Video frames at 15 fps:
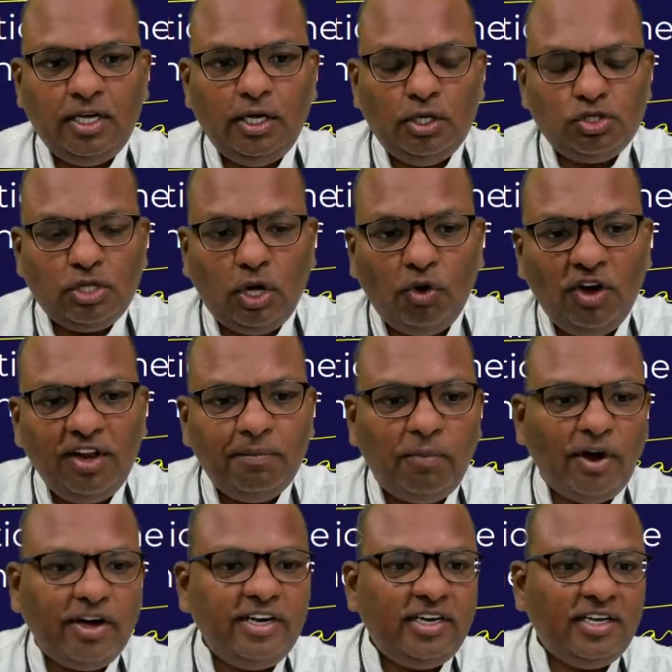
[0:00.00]
So the whole
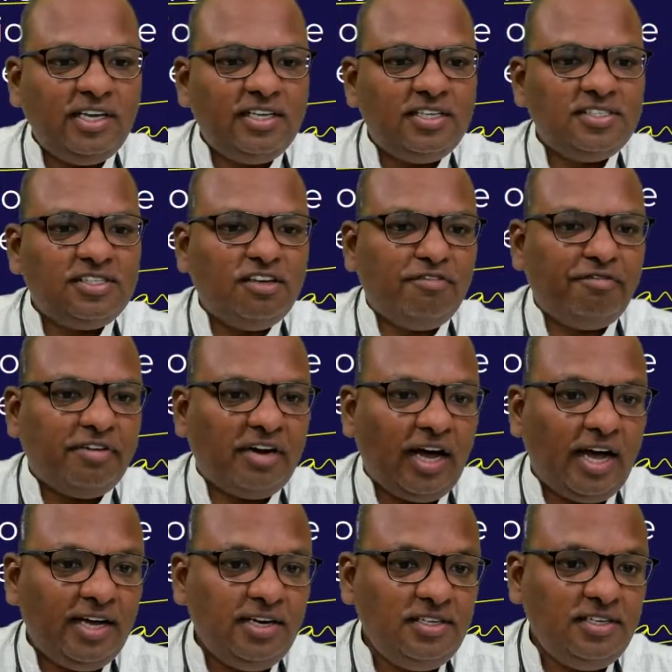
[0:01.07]
point is,
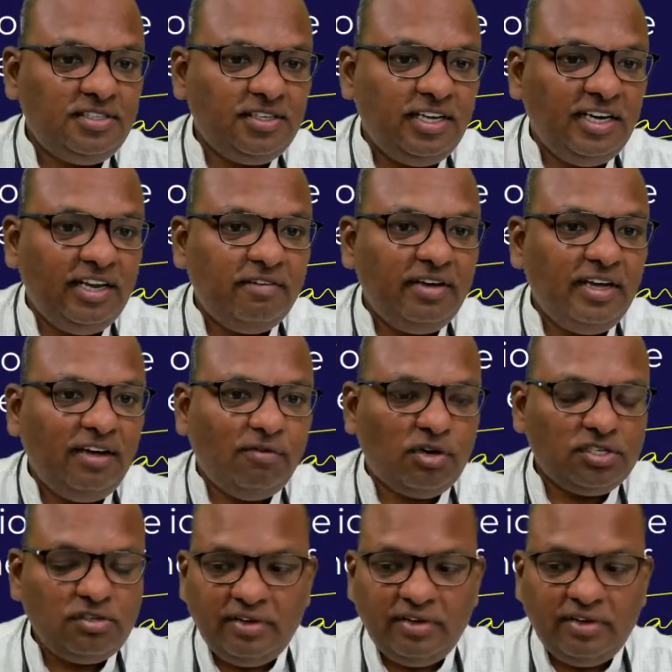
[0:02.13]
France in a way was very,